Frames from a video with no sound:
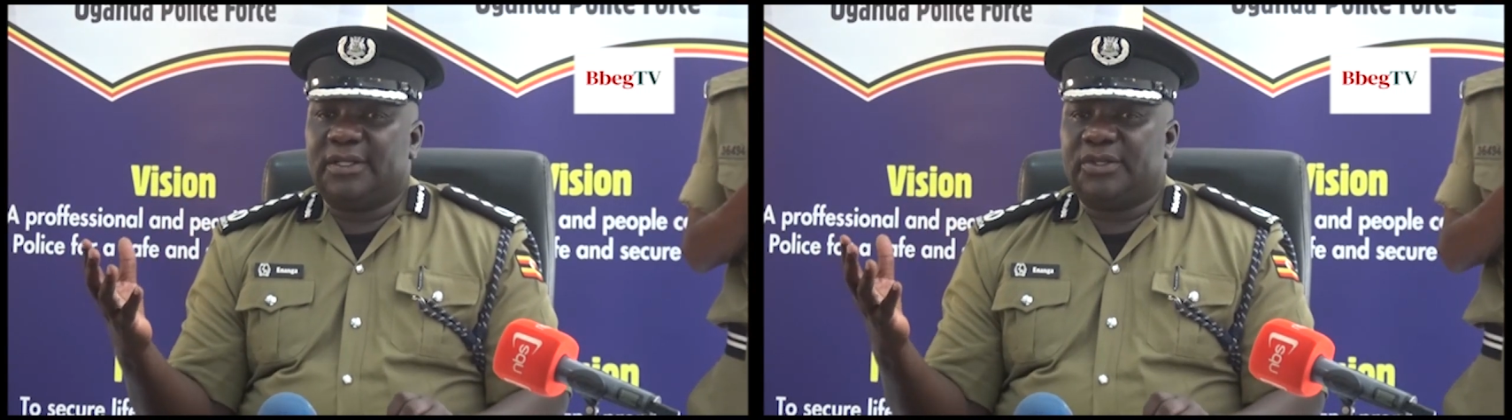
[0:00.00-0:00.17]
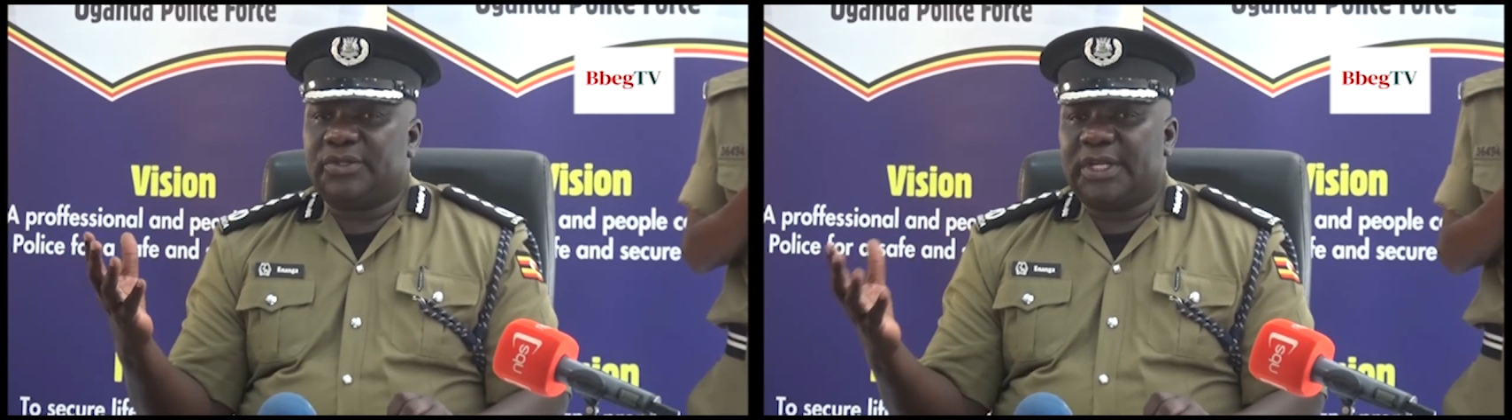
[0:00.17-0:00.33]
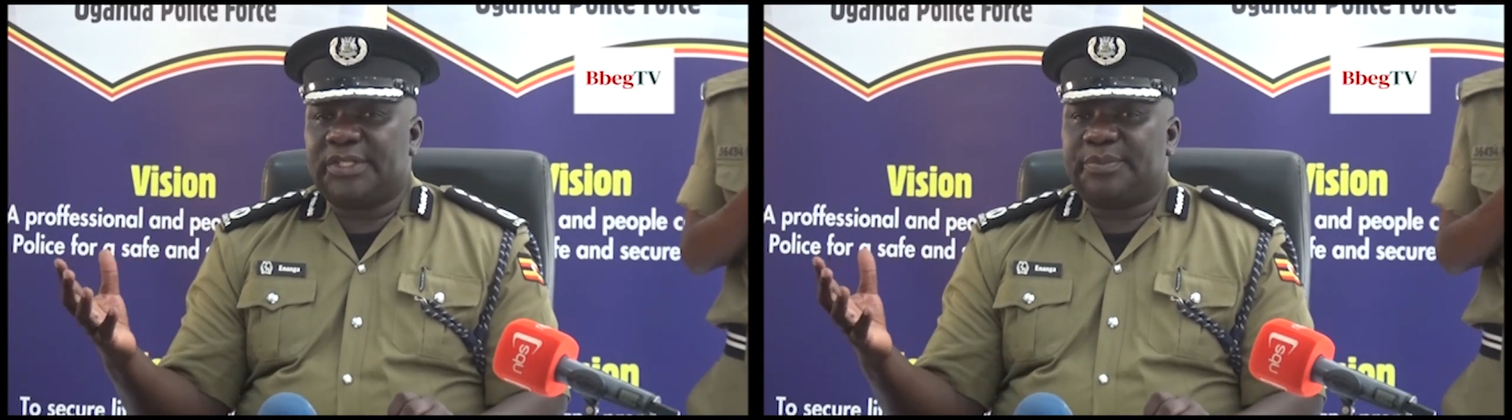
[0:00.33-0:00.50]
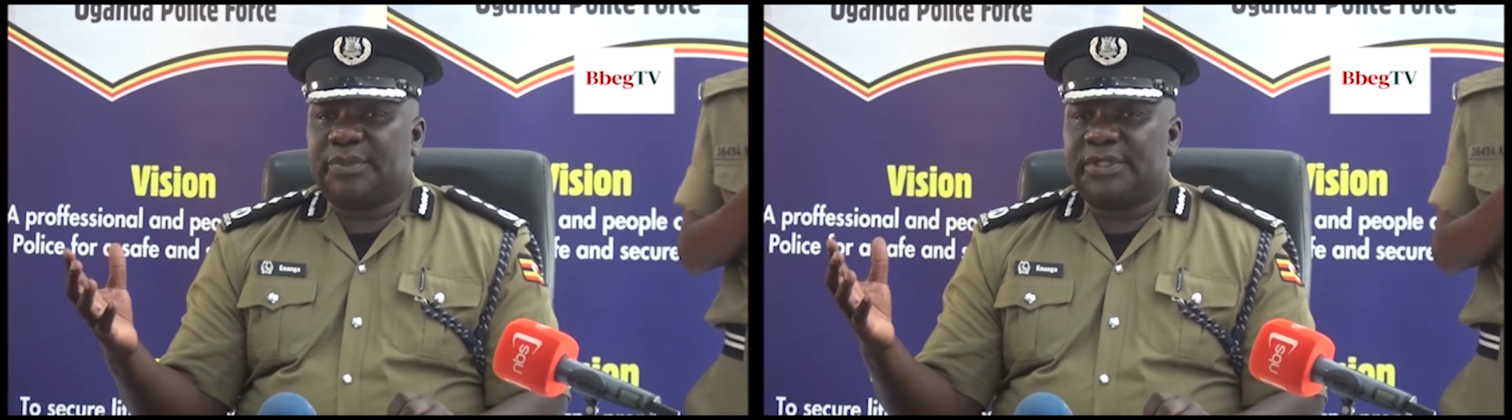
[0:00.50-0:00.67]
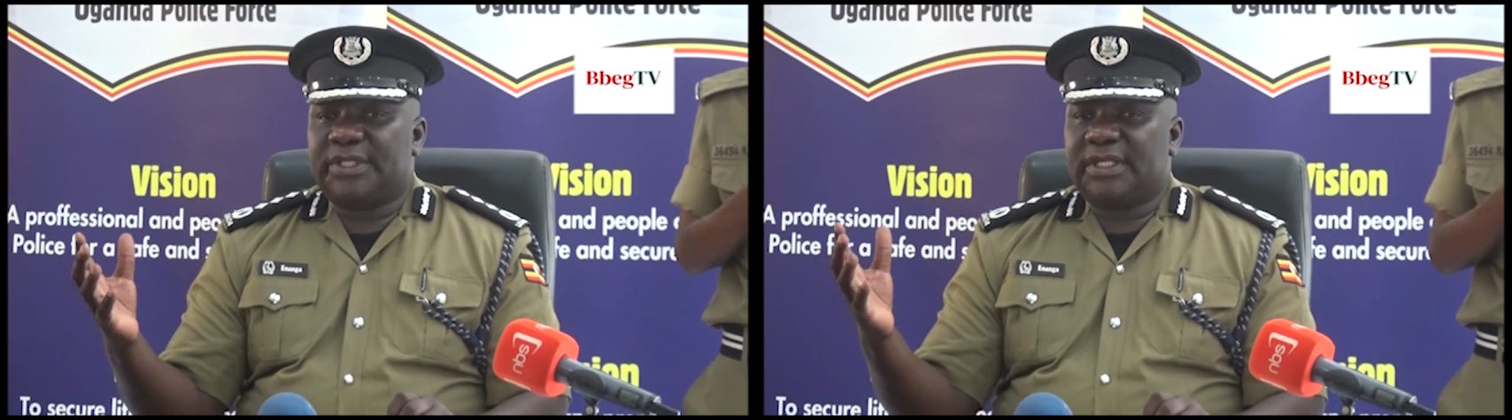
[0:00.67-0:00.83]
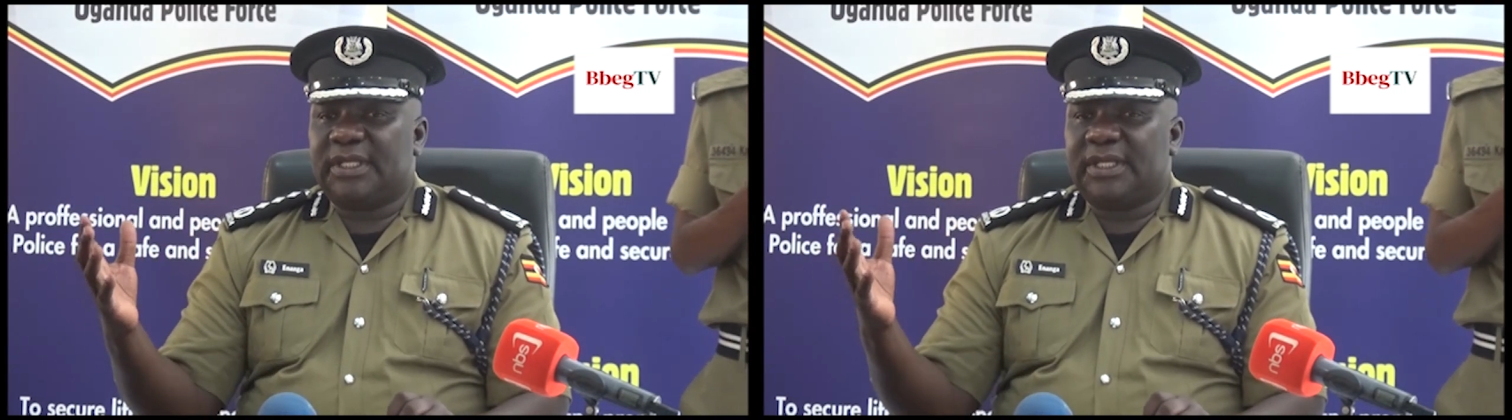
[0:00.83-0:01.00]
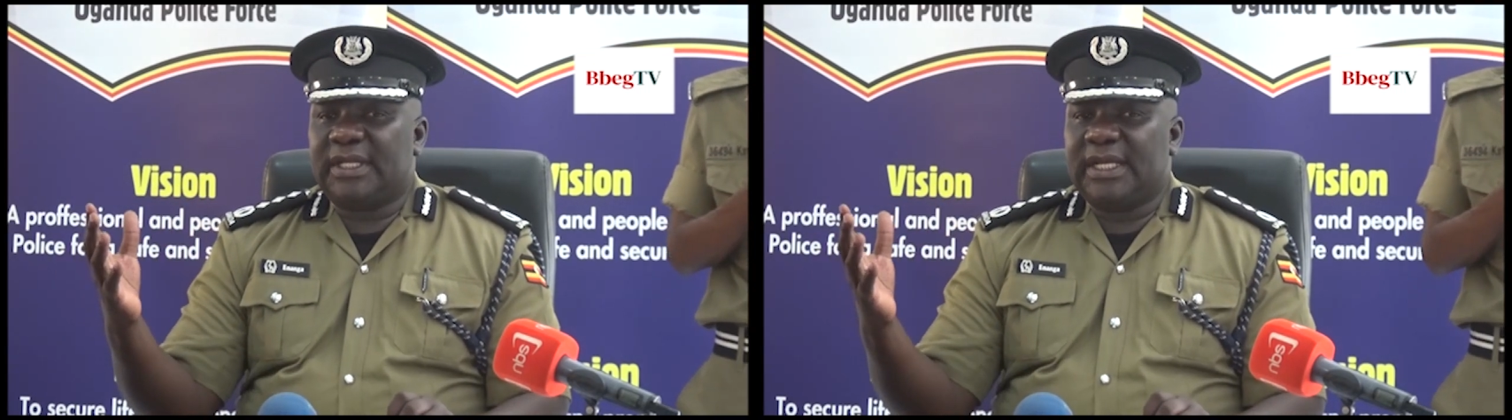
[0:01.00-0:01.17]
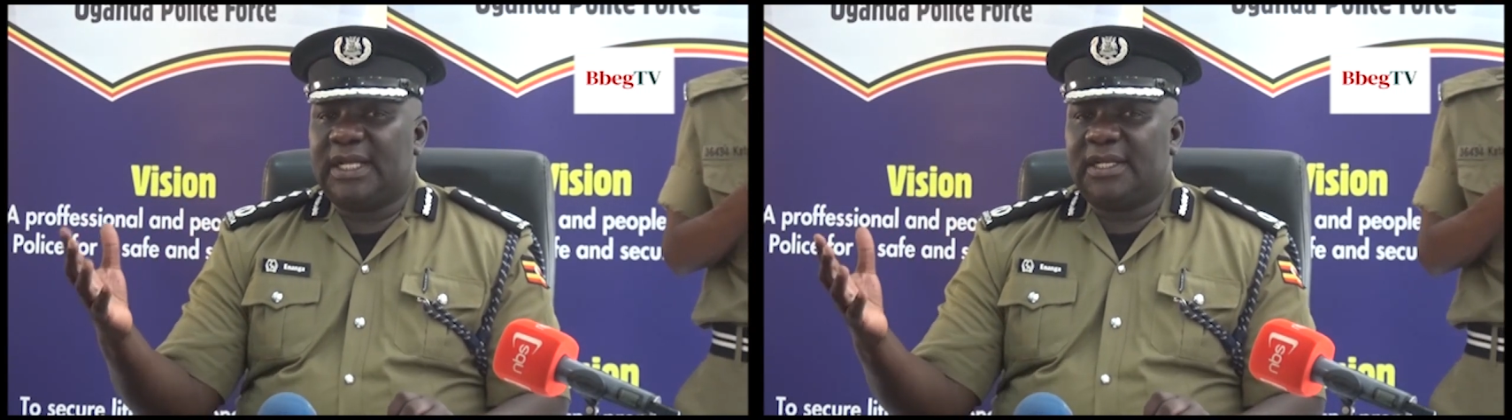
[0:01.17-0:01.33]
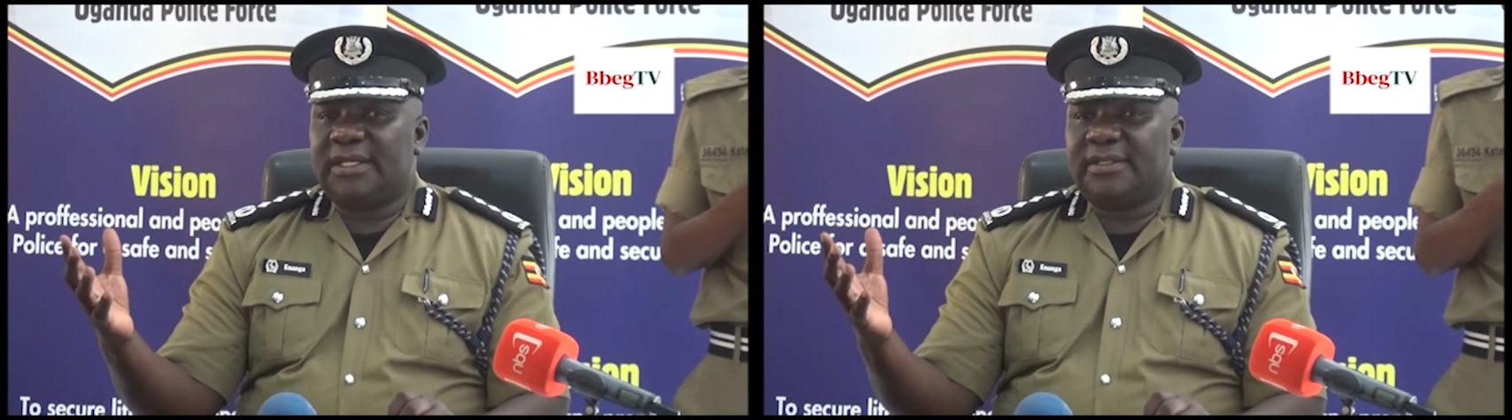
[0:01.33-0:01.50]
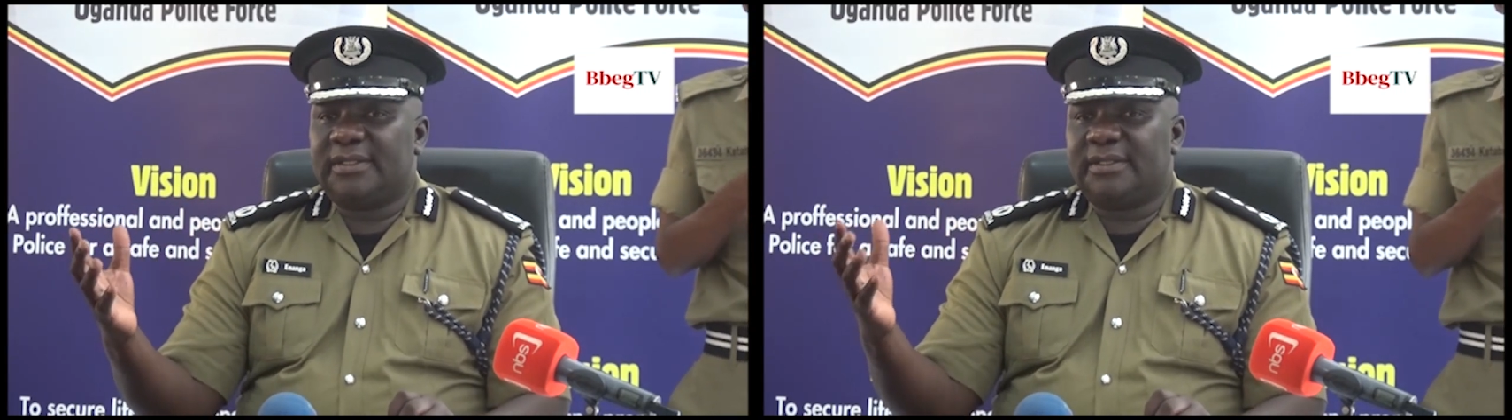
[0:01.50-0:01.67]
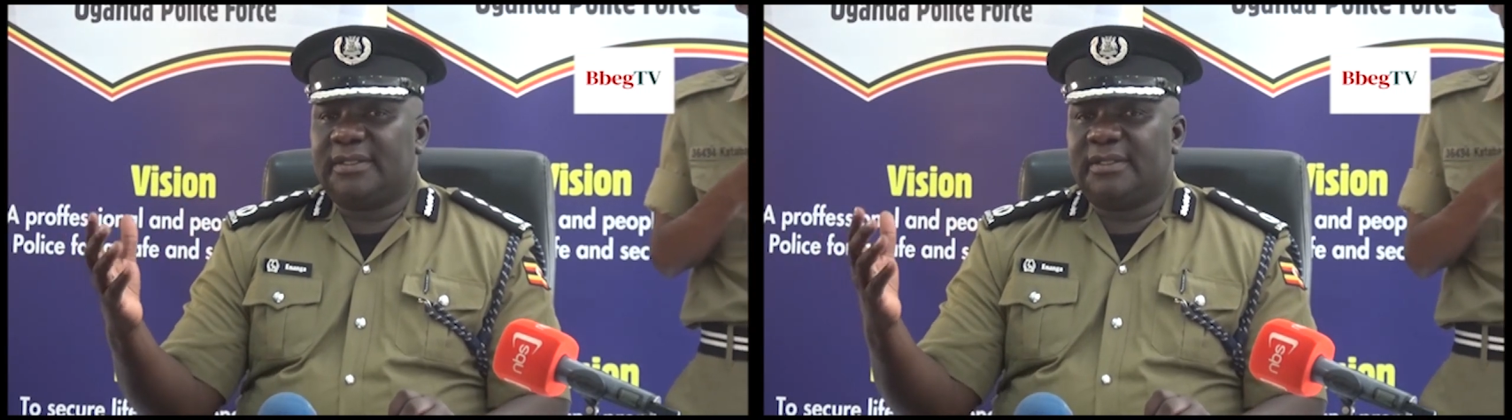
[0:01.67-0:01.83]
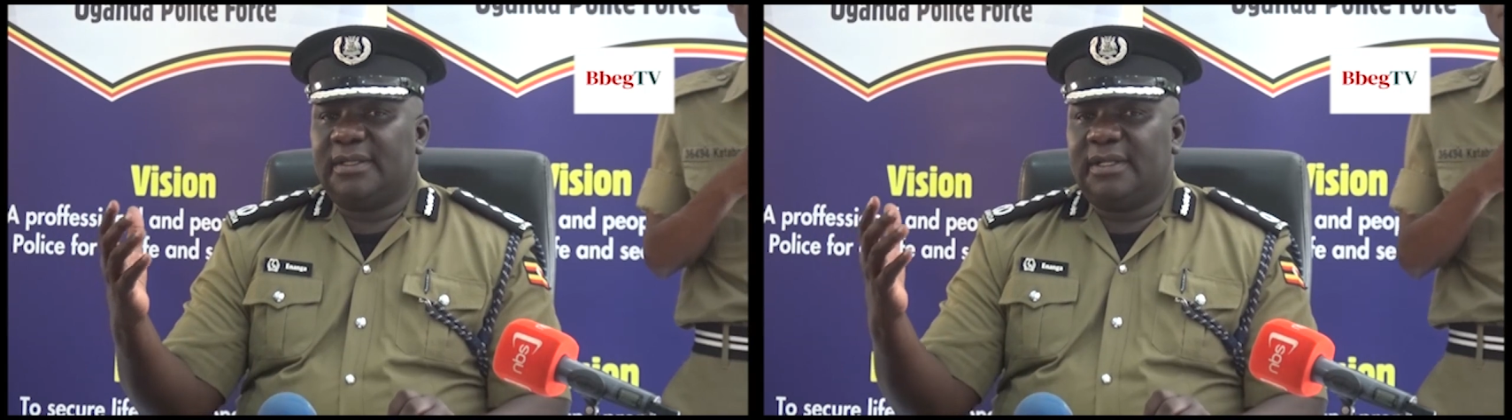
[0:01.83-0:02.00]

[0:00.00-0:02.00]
transporting girls,